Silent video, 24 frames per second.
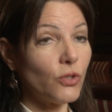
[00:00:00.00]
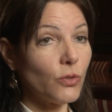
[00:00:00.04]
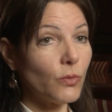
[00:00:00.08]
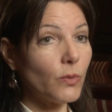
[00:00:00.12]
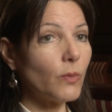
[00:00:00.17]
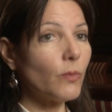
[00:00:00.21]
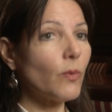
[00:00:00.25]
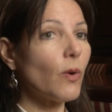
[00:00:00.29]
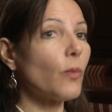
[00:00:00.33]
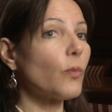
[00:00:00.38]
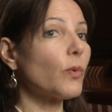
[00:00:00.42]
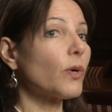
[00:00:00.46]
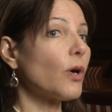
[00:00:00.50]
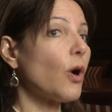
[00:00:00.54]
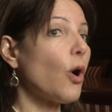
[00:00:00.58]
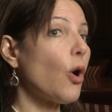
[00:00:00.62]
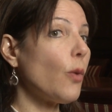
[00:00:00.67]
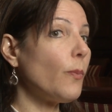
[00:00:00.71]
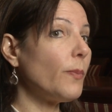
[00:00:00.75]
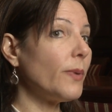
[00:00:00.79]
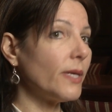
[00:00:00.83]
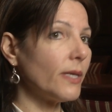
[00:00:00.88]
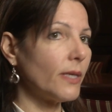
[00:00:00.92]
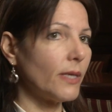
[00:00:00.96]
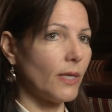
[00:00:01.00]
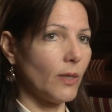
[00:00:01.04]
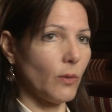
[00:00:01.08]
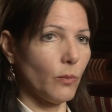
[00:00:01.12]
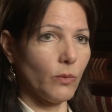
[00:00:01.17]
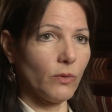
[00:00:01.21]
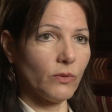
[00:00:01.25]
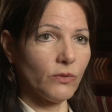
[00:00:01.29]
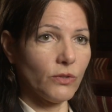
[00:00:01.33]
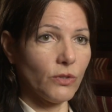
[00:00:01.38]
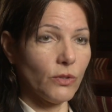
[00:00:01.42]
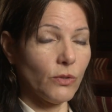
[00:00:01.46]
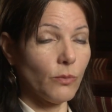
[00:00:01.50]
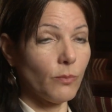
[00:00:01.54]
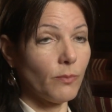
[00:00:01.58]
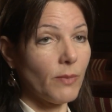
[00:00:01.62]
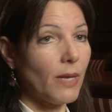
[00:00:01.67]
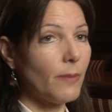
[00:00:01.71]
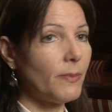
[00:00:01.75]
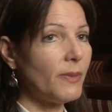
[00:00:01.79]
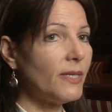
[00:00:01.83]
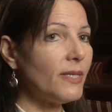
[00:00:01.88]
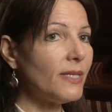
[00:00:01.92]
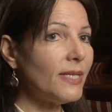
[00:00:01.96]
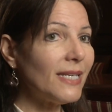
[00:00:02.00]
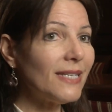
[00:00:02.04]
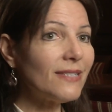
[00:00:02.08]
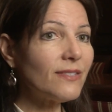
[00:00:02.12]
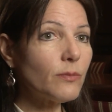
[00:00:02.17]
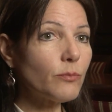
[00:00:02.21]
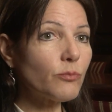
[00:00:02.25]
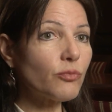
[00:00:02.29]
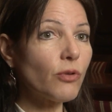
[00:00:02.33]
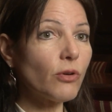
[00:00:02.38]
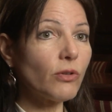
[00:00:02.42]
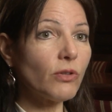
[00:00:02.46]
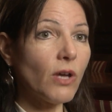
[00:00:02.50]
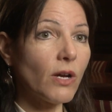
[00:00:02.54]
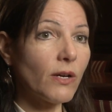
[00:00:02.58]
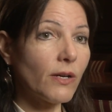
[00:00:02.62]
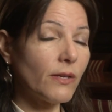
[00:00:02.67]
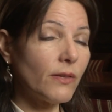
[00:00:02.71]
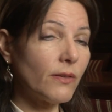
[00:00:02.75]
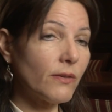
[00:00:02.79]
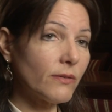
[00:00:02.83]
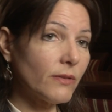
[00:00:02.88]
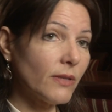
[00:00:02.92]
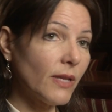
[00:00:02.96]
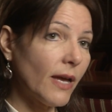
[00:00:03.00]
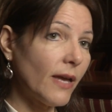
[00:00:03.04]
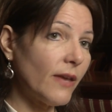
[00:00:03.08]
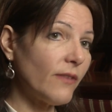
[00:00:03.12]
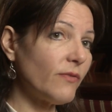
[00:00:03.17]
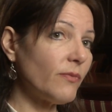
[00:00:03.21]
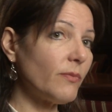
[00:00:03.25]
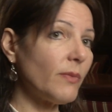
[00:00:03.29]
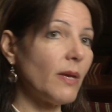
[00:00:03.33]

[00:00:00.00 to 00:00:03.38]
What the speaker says: doing what we're hoping it will do. Maybe it isn't prolonging their life.